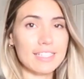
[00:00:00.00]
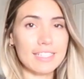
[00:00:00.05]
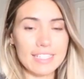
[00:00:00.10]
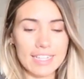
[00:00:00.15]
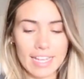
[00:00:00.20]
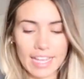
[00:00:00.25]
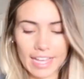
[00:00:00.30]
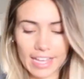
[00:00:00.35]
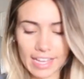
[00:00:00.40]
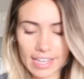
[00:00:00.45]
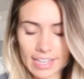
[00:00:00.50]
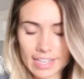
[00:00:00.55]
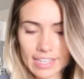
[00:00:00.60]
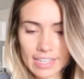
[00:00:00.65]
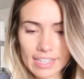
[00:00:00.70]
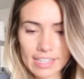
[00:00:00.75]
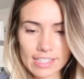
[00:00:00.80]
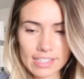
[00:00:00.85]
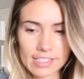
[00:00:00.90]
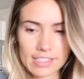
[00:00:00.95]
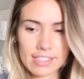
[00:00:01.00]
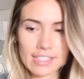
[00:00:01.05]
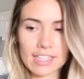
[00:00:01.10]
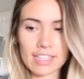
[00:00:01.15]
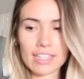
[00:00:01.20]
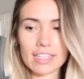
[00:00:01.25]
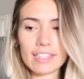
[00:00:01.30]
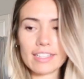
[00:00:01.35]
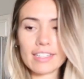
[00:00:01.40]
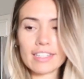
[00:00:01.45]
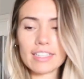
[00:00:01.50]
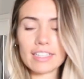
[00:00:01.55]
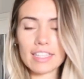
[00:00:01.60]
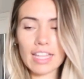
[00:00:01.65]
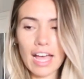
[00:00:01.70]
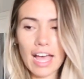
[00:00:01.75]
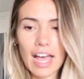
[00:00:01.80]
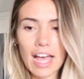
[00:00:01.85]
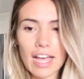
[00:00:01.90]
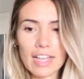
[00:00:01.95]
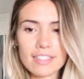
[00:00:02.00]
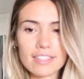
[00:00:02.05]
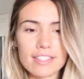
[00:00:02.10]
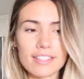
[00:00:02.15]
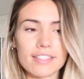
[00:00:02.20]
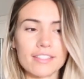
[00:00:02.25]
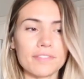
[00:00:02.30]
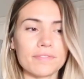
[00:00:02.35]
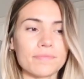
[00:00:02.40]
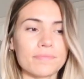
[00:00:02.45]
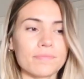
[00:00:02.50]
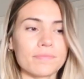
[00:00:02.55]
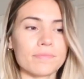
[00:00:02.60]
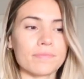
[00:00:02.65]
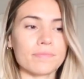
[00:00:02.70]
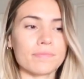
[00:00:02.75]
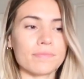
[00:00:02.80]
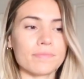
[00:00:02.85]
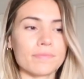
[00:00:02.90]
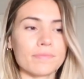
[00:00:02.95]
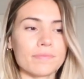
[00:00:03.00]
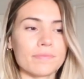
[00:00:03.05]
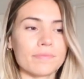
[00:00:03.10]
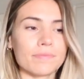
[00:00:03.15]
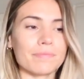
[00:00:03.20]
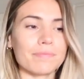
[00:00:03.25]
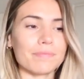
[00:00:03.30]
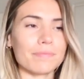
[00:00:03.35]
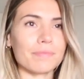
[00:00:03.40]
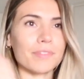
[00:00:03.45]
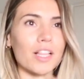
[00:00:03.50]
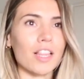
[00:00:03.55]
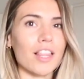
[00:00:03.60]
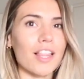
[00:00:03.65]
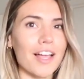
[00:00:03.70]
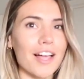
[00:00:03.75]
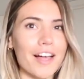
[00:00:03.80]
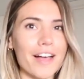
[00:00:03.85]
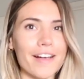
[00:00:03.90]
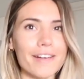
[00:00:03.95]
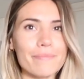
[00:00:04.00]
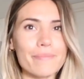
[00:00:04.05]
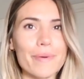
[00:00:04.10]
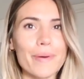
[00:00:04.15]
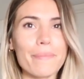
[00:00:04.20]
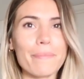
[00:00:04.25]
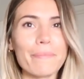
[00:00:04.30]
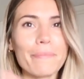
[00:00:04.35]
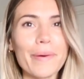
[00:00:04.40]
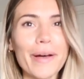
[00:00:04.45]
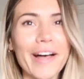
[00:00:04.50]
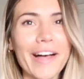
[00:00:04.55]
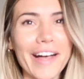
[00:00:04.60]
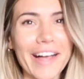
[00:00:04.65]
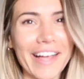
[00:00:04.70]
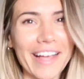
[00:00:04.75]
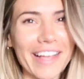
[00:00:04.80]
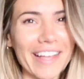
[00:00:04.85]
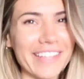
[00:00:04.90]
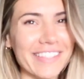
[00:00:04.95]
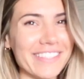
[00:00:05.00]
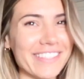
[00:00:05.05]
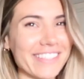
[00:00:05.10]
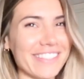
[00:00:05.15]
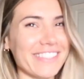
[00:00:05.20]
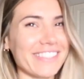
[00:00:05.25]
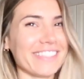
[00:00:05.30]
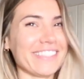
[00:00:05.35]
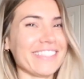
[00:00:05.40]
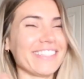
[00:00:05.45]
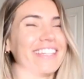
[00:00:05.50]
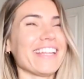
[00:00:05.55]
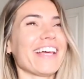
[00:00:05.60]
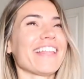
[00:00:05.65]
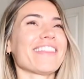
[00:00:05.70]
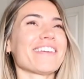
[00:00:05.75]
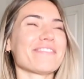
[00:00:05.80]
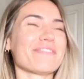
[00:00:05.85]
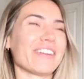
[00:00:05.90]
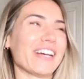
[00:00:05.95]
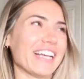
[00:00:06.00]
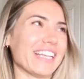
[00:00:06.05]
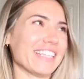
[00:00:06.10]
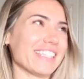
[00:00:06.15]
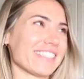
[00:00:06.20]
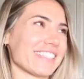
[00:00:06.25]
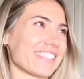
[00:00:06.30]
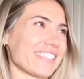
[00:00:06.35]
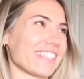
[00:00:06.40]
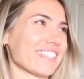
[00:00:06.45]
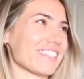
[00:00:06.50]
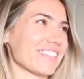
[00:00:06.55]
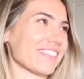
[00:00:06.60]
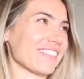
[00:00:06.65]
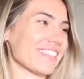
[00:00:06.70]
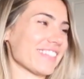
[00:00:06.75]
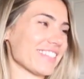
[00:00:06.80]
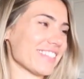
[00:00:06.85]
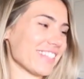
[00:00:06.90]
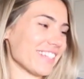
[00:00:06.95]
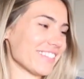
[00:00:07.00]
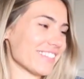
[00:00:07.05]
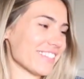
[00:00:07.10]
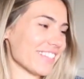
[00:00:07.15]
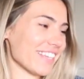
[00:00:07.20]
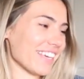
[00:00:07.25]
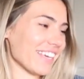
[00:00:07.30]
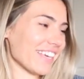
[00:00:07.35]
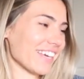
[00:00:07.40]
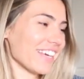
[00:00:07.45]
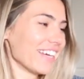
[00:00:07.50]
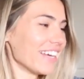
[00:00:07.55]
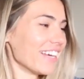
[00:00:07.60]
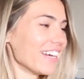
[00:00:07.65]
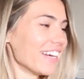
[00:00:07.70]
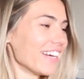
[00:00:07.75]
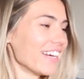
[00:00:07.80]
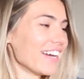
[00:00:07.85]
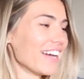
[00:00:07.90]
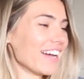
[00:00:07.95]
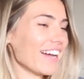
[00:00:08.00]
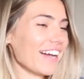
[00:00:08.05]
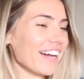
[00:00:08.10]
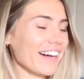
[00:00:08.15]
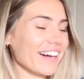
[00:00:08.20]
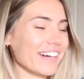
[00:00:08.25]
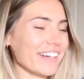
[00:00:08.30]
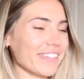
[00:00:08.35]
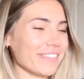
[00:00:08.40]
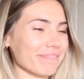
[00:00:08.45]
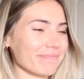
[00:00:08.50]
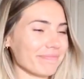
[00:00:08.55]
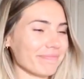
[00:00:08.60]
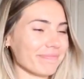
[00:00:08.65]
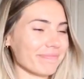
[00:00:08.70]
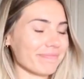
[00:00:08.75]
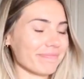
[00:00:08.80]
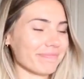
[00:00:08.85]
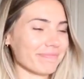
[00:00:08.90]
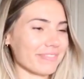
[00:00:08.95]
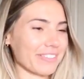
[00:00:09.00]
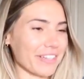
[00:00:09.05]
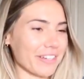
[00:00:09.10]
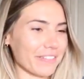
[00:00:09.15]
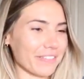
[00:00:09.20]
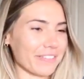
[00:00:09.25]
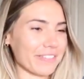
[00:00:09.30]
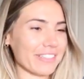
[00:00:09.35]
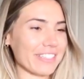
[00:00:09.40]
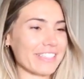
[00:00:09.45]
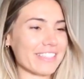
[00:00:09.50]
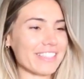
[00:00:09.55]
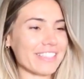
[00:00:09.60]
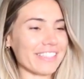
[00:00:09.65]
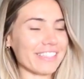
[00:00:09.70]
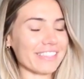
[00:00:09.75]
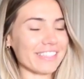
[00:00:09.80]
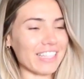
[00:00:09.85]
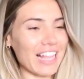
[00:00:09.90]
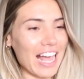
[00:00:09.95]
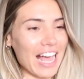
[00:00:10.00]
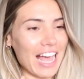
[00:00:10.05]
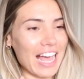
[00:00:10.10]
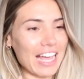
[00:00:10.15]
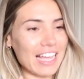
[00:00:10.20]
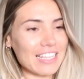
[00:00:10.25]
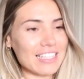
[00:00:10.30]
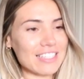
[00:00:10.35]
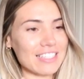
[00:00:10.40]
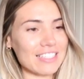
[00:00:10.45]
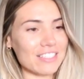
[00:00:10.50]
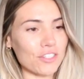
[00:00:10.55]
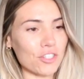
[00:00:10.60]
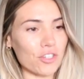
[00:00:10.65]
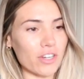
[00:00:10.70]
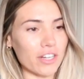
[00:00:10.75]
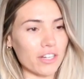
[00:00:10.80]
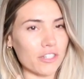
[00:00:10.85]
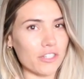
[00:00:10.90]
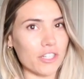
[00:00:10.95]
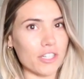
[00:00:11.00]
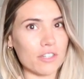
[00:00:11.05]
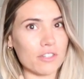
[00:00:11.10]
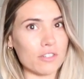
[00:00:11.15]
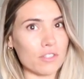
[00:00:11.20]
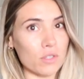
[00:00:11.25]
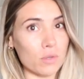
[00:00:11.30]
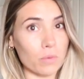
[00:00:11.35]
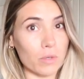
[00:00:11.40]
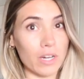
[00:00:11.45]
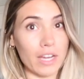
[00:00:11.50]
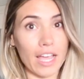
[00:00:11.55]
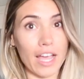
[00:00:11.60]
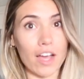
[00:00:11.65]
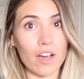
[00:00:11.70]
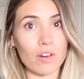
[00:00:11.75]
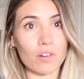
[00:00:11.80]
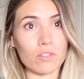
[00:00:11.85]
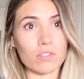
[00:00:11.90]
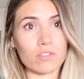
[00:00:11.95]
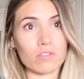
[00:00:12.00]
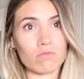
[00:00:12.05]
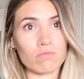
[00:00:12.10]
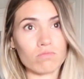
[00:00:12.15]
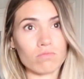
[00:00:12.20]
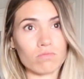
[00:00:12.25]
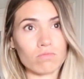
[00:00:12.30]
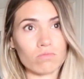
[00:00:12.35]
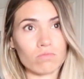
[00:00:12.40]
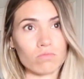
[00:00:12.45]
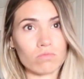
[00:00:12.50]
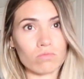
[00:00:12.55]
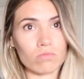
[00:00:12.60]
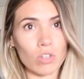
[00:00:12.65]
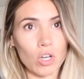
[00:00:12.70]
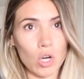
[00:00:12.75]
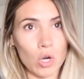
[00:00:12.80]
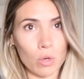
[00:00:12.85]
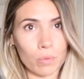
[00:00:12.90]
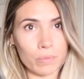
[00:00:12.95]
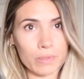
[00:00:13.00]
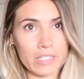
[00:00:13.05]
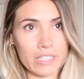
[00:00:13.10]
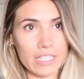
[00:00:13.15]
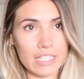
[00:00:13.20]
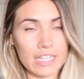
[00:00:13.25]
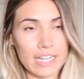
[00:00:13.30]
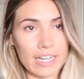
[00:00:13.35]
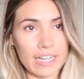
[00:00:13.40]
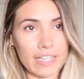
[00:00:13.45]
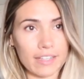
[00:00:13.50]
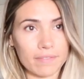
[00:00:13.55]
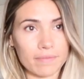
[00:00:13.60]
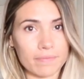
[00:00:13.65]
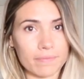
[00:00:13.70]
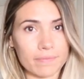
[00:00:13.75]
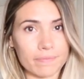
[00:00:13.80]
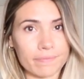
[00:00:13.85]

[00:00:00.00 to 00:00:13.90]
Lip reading: today is class, club, bus, another bus. That sounds like no, it's class, Trader Joe's, workout, home to study.